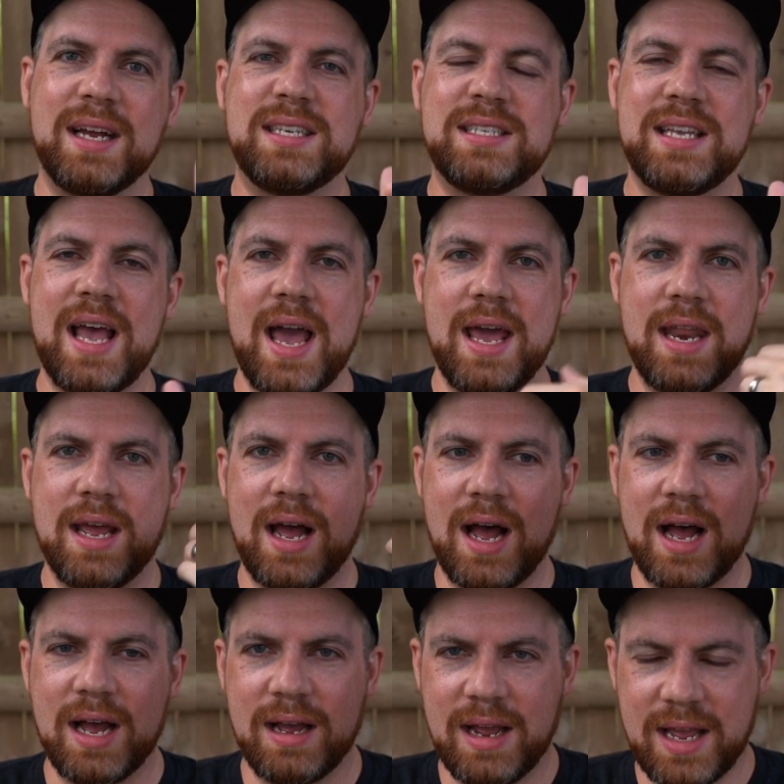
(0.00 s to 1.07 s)
I said
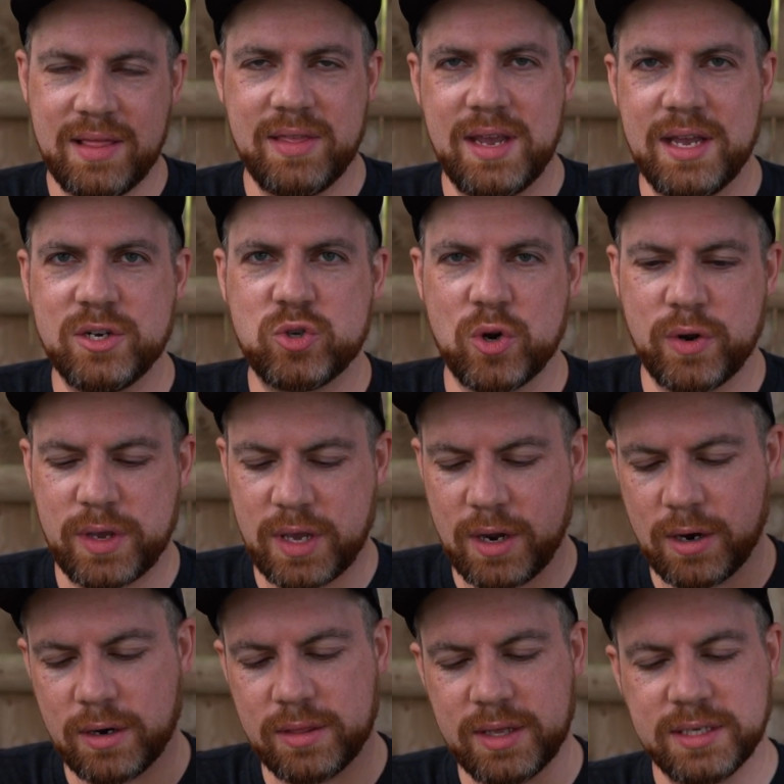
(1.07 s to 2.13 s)
in the intro
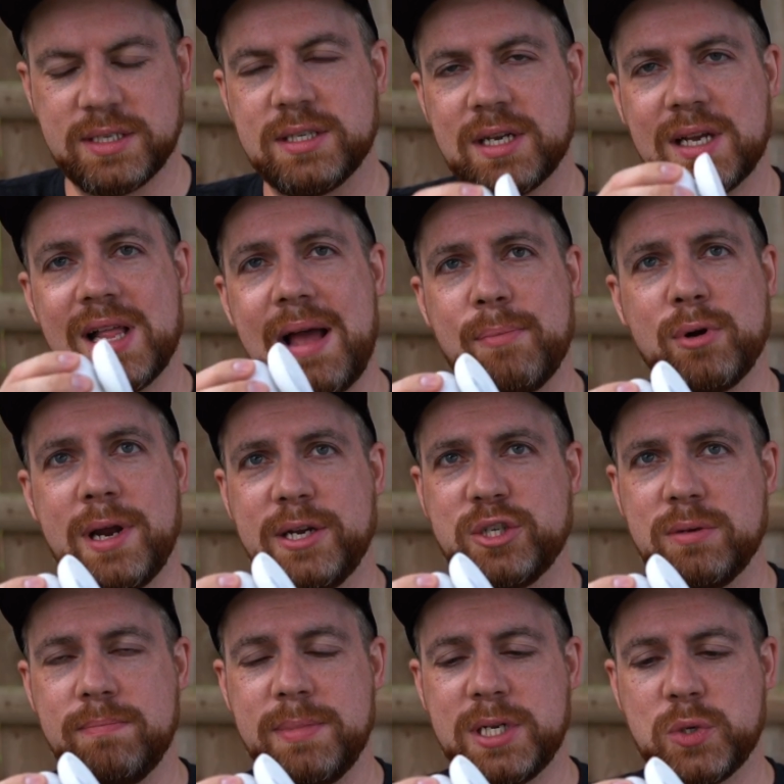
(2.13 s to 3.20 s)
here, this is a
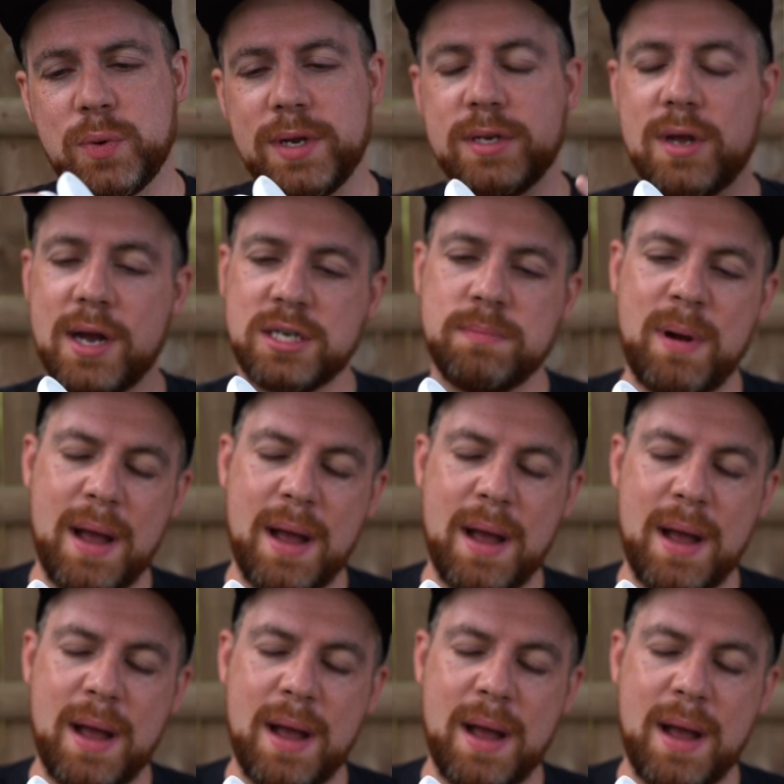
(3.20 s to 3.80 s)
collaboration between Dr.